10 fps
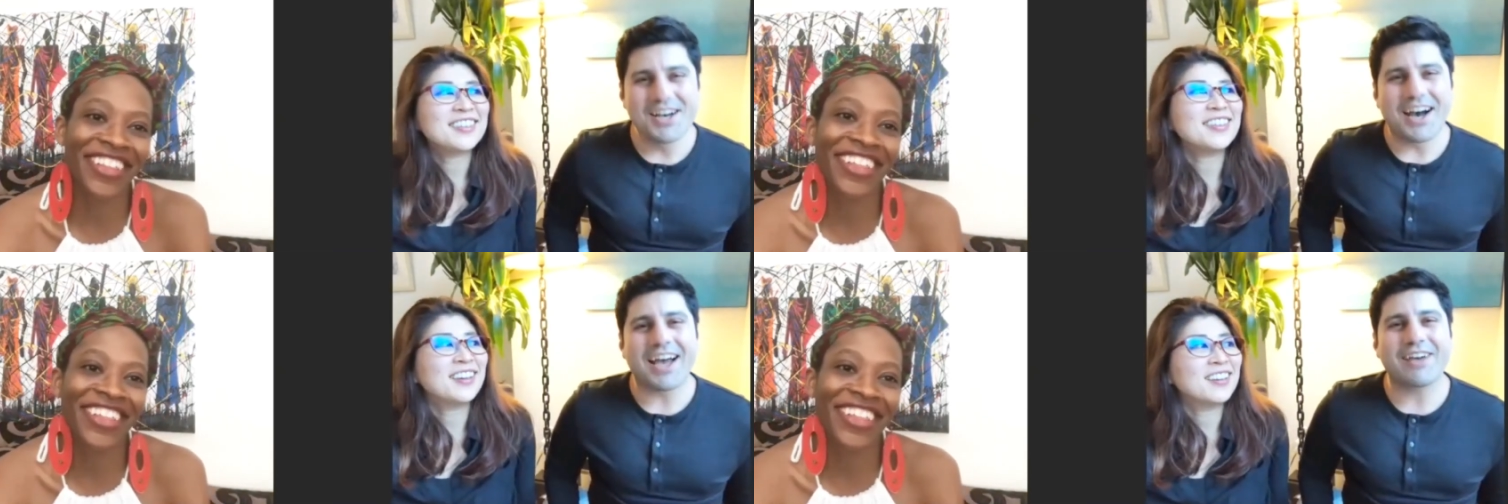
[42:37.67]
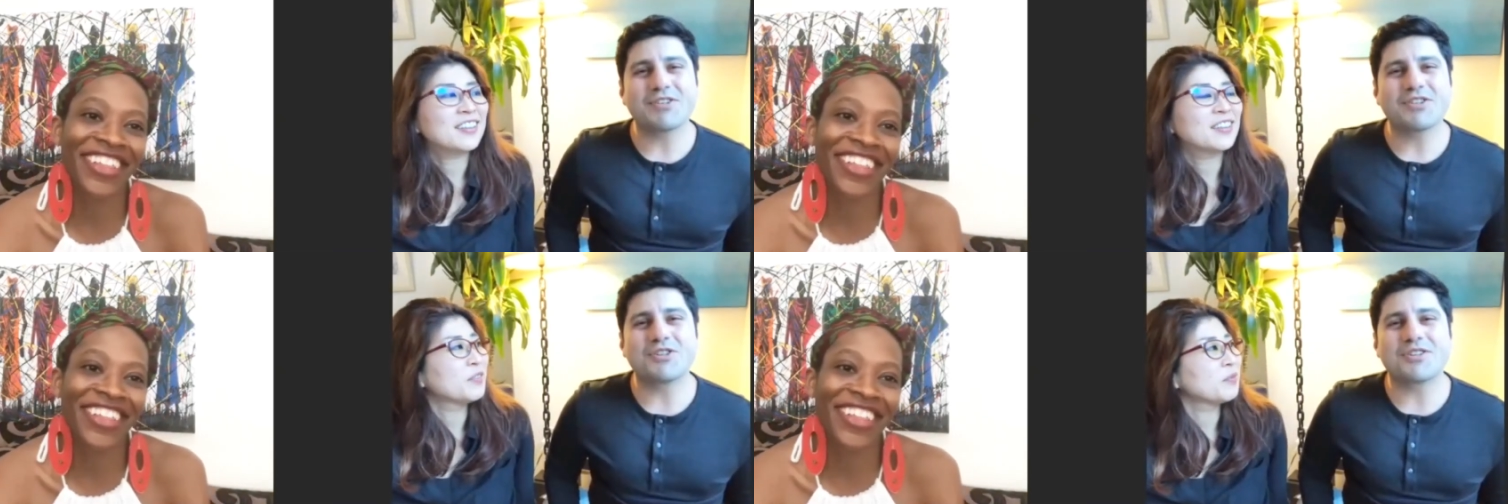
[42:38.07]
Speaker 1: I have
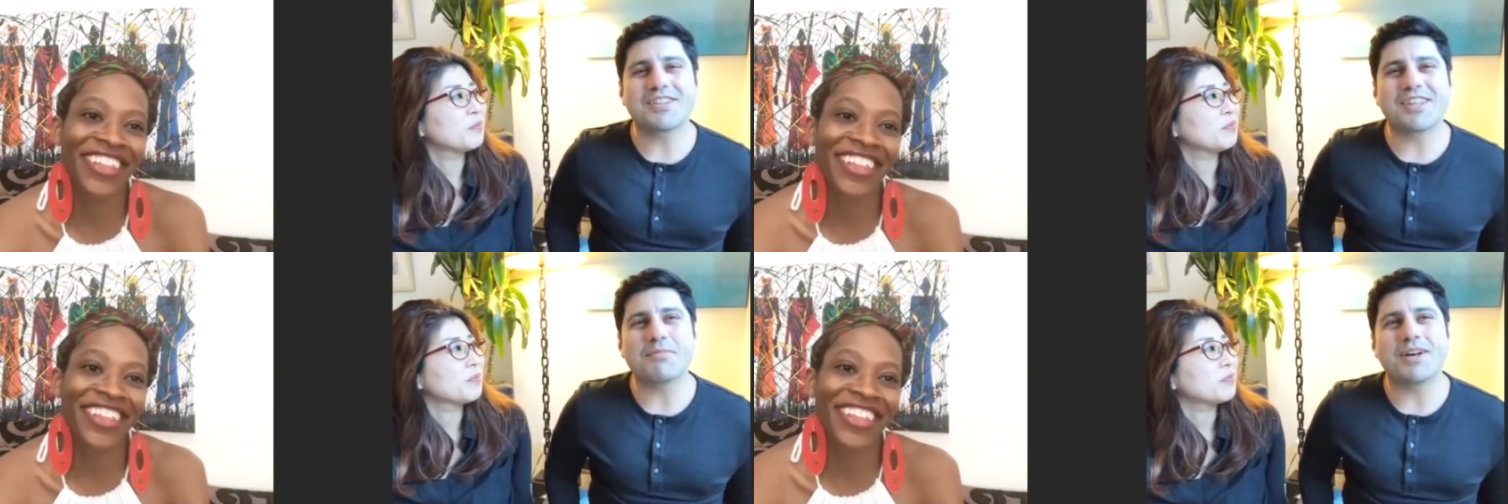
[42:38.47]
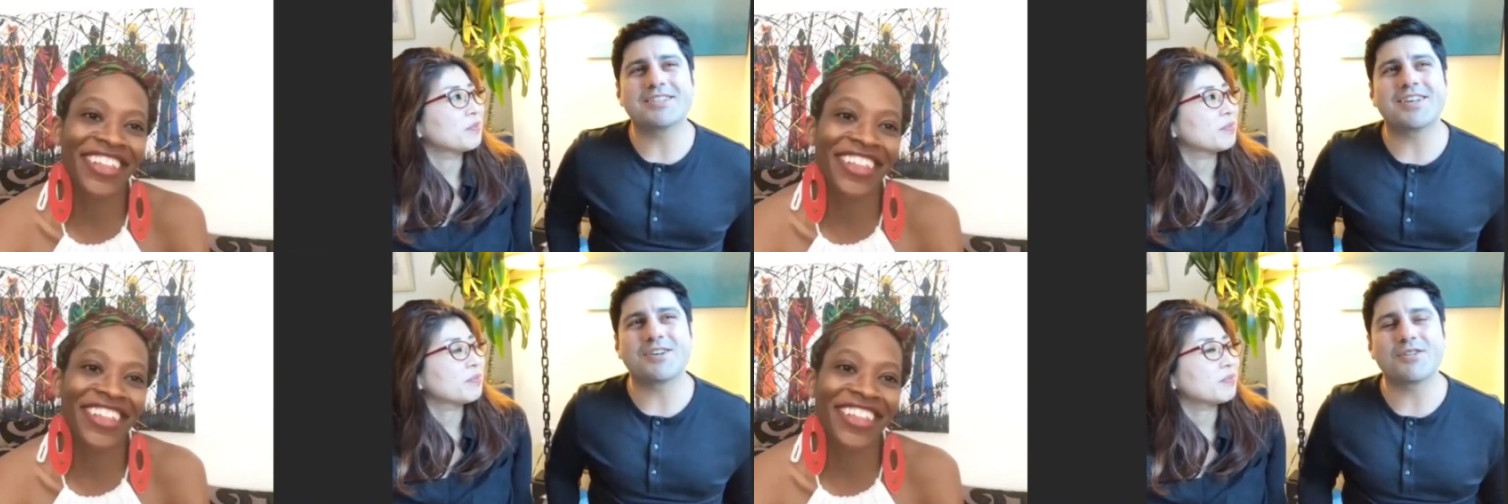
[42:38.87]
a joke that
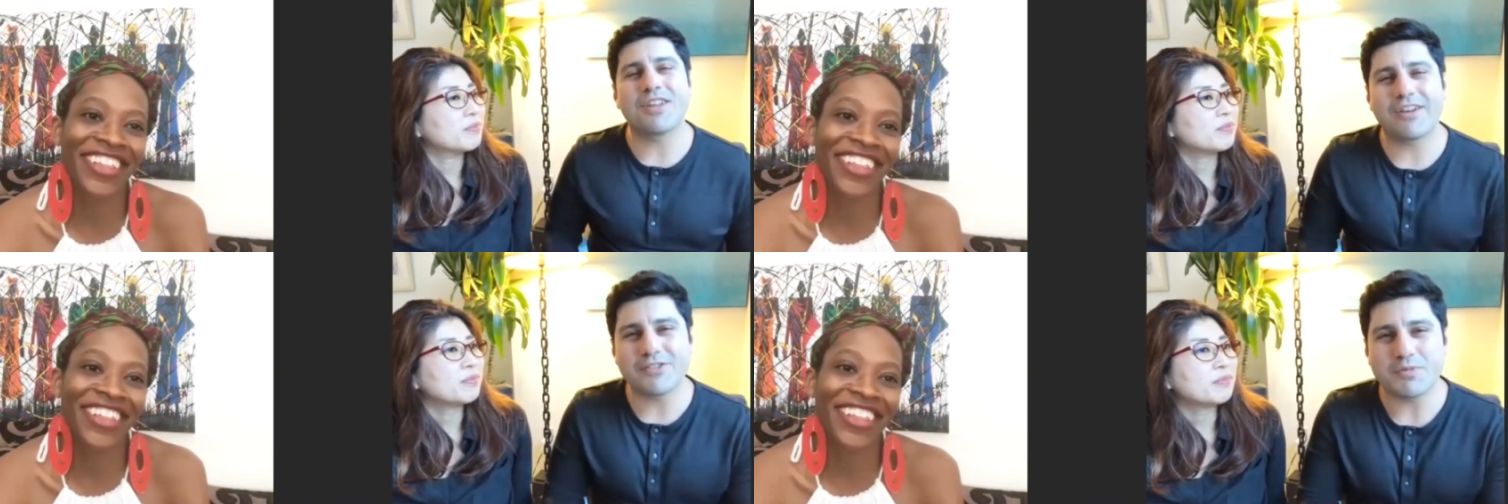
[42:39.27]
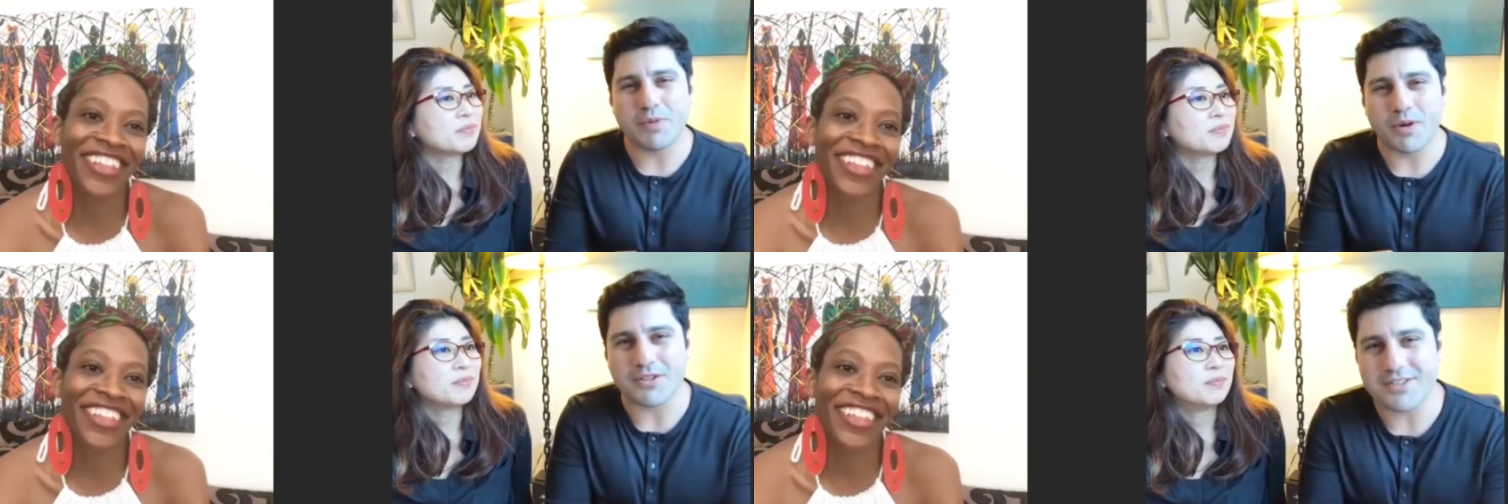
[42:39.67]
Masayo loves
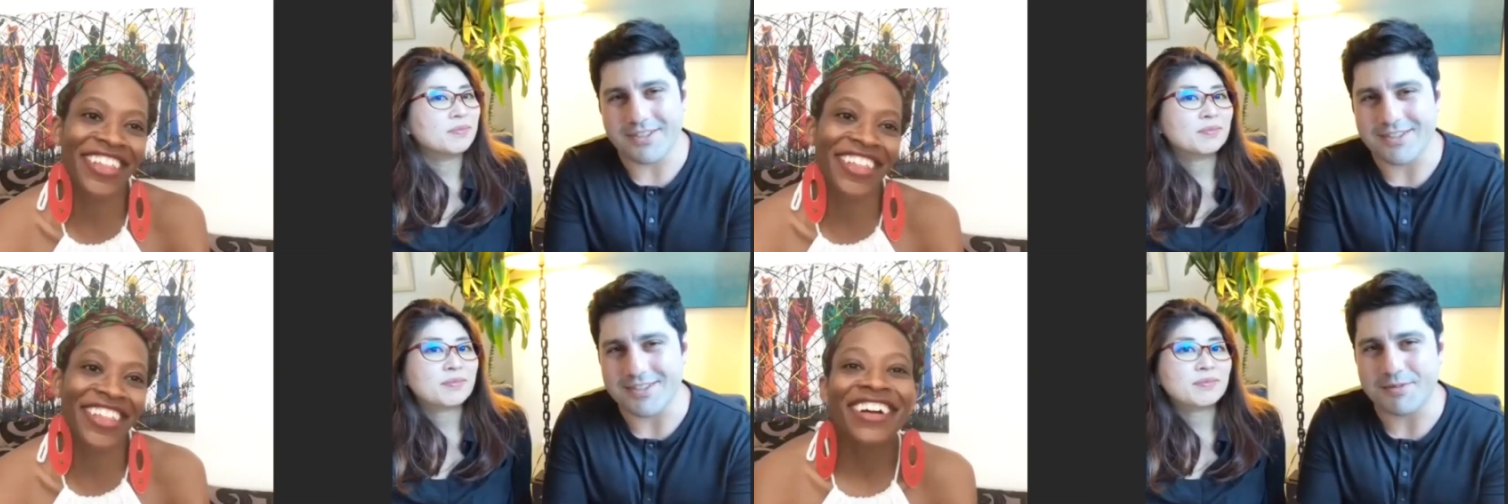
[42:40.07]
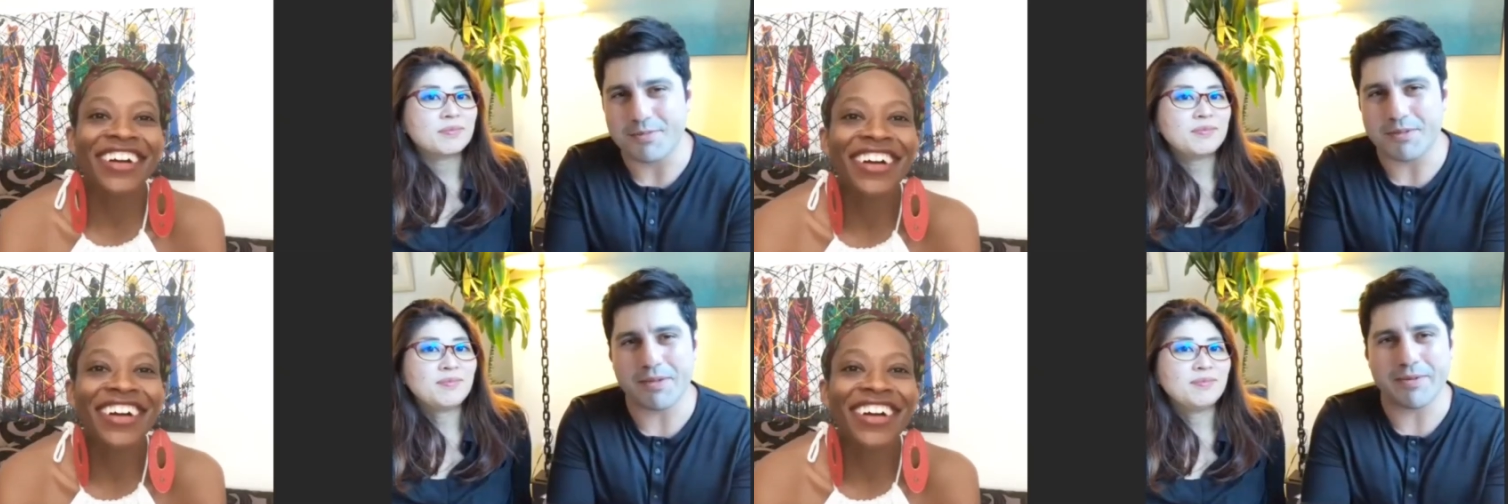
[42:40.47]
persons,
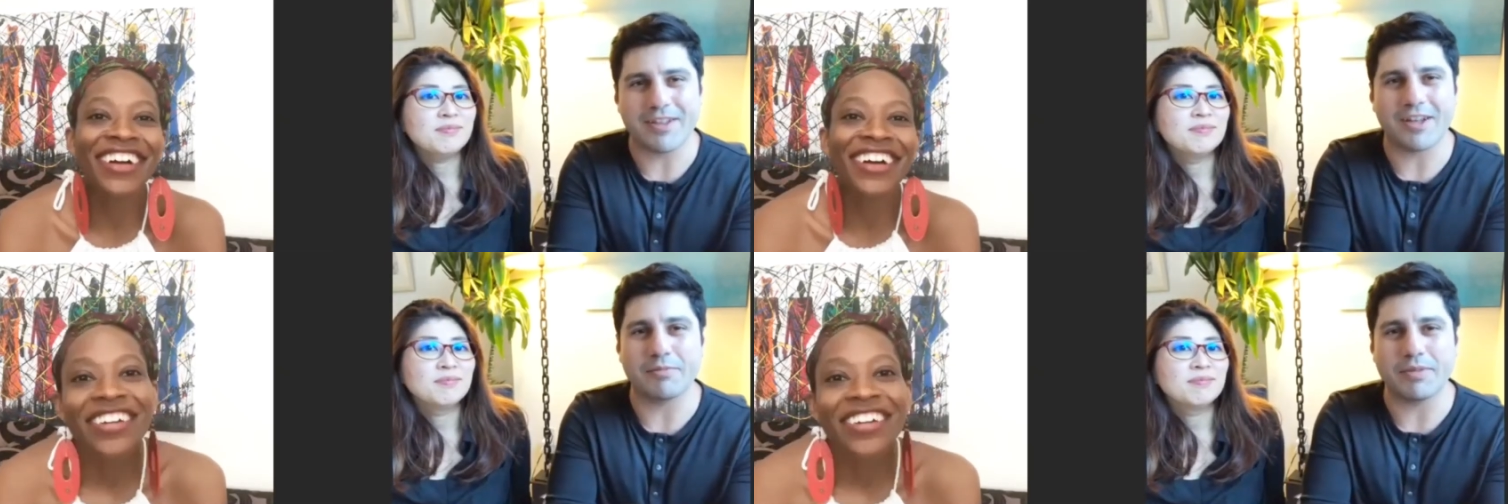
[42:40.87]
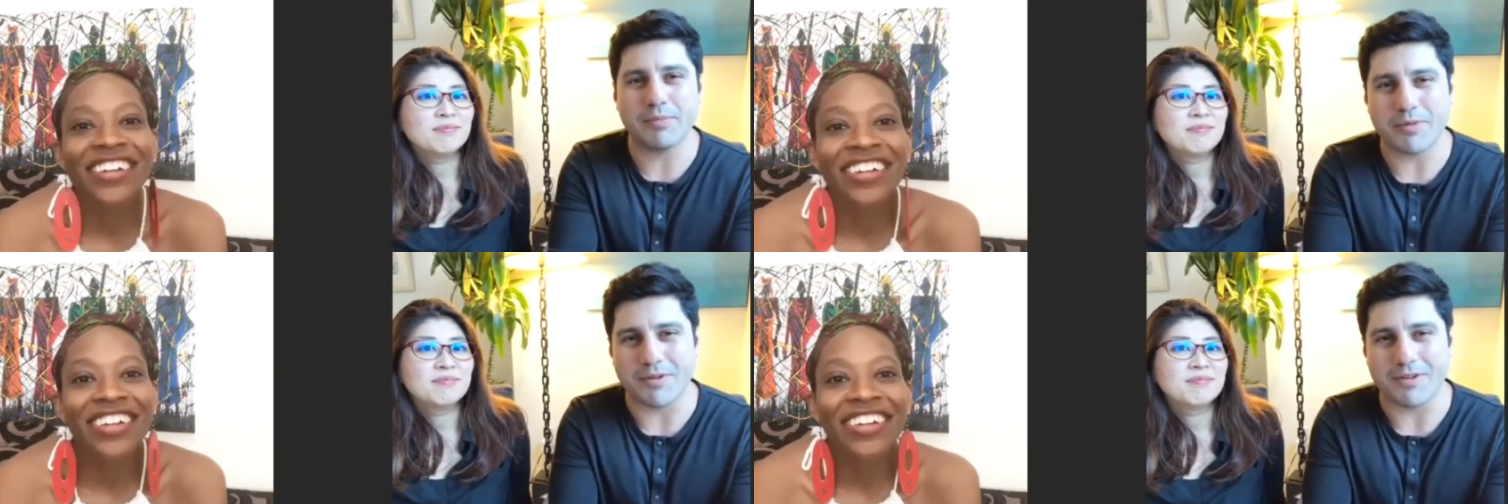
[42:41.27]
but maybe not people.